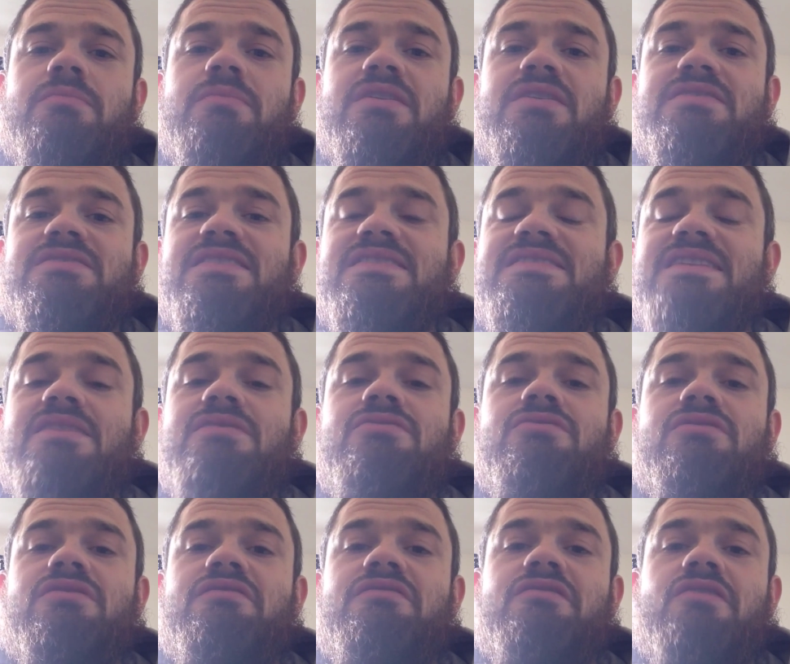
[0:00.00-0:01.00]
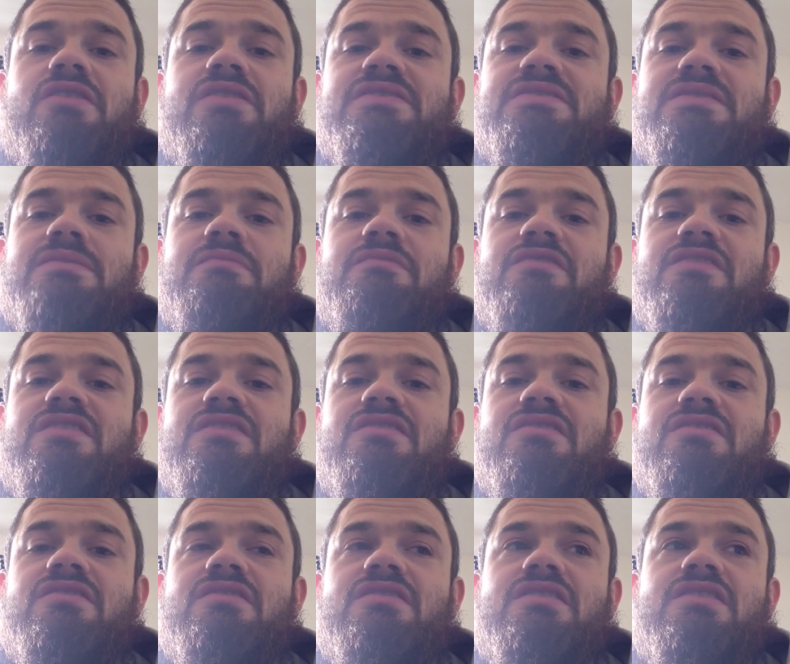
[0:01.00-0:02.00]
because that's how you're going to find something
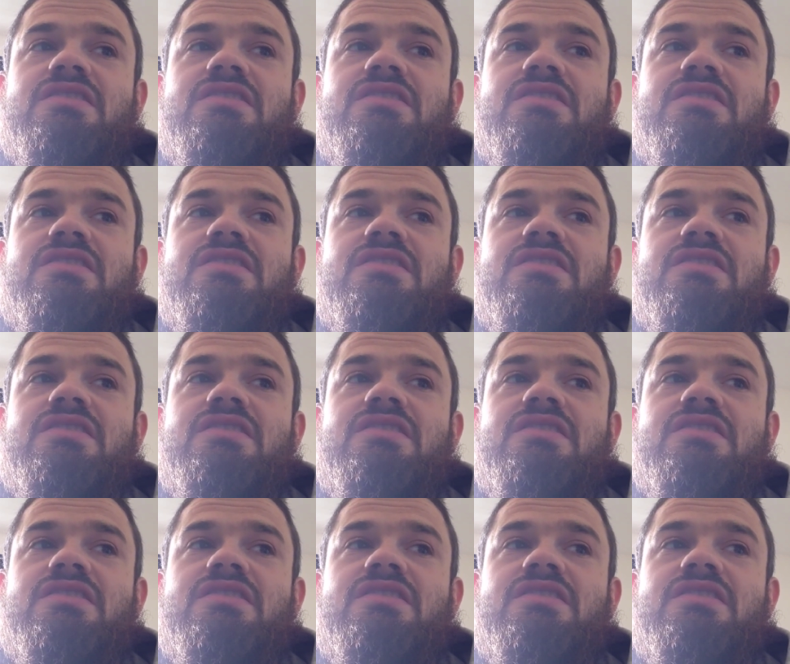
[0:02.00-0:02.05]
that,